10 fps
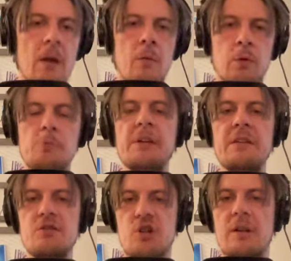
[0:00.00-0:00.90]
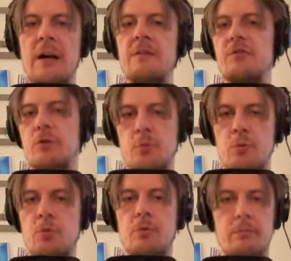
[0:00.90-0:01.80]
uh, will be initialized
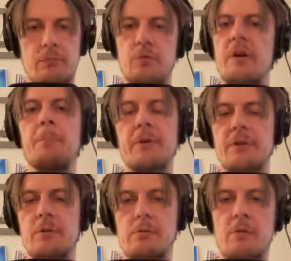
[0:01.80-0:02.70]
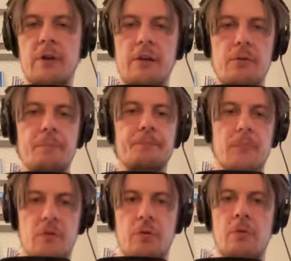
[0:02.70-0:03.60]
to to some particular value.
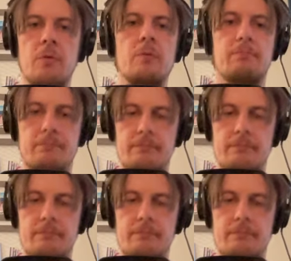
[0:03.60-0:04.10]
So